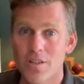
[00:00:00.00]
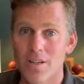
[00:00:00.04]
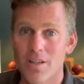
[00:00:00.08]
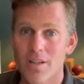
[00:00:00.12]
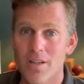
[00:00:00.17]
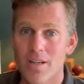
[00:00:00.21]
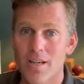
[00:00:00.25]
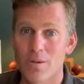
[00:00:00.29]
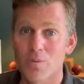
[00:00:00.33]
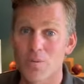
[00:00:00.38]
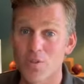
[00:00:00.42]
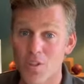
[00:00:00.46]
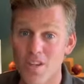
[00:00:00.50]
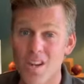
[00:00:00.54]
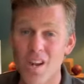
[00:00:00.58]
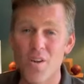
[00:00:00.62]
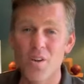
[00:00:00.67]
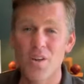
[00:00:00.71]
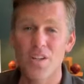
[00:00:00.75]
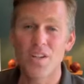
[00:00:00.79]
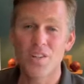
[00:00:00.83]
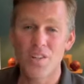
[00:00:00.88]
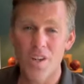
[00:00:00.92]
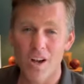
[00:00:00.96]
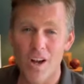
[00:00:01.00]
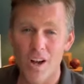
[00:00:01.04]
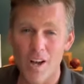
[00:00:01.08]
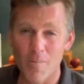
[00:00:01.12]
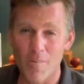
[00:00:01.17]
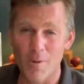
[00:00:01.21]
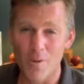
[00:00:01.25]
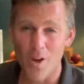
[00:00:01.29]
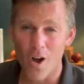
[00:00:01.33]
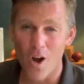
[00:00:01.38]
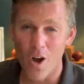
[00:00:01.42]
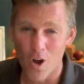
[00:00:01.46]
Uh, it was the only
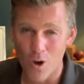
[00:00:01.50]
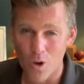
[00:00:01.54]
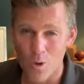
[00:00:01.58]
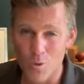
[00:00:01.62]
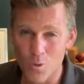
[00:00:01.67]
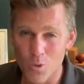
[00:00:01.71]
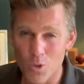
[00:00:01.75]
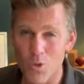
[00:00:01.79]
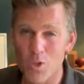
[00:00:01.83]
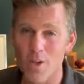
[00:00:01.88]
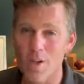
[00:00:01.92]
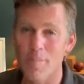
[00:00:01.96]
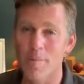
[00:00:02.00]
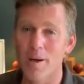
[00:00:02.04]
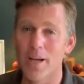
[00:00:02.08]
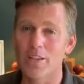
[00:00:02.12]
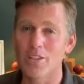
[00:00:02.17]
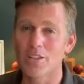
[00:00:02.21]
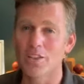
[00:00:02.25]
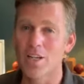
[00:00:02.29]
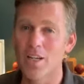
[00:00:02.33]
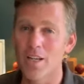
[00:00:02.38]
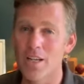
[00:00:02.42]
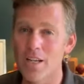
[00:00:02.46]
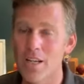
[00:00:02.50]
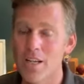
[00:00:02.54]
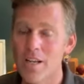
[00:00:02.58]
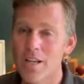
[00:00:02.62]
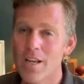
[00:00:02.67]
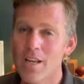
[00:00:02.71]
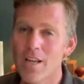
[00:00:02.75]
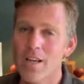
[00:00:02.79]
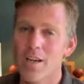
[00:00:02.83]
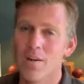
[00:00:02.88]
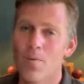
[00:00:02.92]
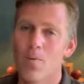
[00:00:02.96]
time on the whole trip, actually,
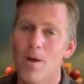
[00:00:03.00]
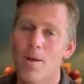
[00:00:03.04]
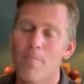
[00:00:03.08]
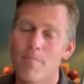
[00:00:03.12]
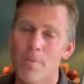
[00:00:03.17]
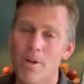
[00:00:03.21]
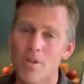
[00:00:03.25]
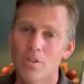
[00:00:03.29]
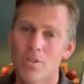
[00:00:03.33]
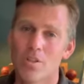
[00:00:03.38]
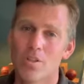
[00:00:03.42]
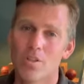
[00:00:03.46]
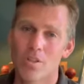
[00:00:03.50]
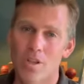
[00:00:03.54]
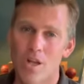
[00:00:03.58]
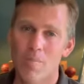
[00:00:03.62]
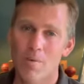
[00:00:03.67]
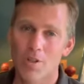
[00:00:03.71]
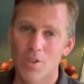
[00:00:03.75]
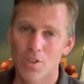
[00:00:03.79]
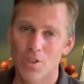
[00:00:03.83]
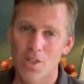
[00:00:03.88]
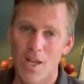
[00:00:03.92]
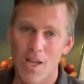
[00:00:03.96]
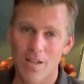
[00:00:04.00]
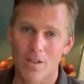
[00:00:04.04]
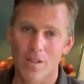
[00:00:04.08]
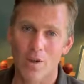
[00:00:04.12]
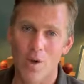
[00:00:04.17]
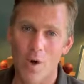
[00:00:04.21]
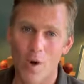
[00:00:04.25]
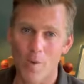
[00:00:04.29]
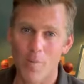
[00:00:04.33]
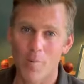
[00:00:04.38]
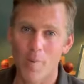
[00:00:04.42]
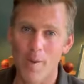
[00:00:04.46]
where most of the time I sat in the
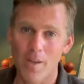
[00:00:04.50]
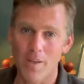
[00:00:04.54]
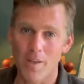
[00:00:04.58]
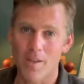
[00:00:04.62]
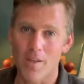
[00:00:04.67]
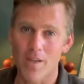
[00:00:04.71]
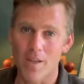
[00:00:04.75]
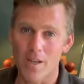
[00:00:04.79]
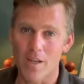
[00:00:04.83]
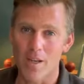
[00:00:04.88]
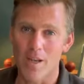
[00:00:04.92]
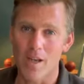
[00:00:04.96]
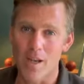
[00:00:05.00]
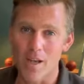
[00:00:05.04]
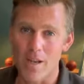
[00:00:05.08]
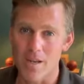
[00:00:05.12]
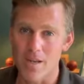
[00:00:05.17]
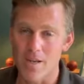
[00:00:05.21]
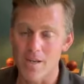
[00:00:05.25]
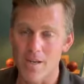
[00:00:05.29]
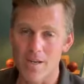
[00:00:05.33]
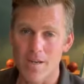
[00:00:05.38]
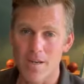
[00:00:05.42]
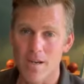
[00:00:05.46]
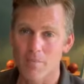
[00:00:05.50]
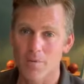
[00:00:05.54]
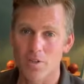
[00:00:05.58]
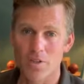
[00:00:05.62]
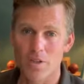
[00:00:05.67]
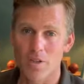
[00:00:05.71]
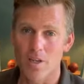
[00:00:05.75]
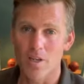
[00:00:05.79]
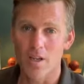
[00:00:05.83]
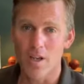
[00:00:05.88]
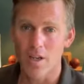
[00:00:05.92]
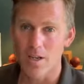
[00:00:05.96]
cockpit thinking, I'm
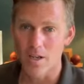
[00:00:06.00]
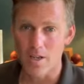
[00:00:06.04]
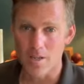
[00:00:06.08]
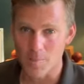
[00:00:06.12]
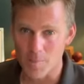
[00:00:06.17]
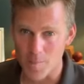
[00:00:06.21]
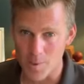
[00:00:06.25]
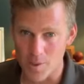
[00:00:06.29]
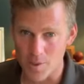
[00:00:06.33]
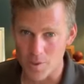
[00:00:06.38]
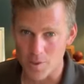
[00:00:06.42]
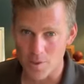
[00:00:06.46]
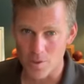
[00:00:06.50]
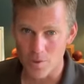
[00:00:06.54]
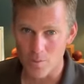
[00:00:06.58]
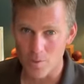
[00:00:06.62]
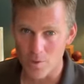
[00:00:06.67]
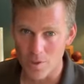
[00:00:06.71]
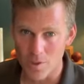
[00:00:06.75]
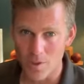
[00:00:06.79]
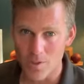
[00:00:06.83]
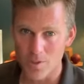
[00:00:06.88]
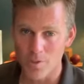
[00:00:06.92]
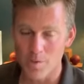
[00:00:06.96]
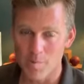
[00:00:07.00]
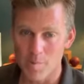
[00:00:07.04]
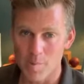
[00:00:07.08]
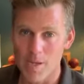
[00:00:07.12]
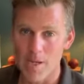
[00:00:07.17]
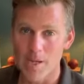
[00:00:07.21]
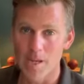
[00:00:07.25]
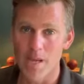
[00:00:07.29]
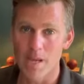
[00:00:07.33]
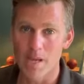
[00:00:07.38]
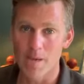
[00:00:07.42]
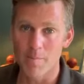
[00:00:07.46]
just the luckiest person in the world to
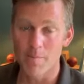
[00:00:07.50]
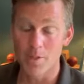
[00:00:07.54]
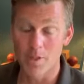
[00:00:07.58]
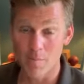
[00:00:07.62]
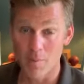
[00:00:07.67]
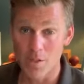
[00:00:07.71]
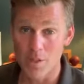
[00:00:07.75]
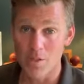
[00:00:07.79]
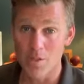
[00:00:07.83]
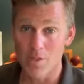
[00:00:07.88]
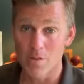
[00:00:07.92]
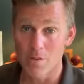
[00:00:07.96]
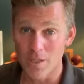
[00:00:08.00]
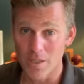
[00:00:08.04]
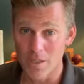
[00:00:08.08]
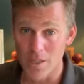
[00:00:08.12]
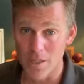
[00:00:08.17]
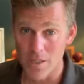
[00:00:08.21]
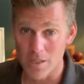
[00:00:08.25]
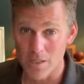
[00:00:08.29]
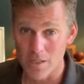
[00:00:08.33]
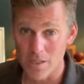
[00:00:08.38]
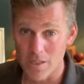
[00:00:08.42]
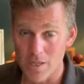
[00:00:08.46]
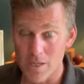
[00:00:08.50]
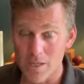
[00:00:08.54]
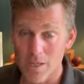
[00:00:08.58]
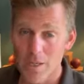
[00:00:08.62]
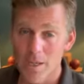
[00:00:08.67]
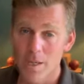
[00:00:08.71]
be here, to be doing this.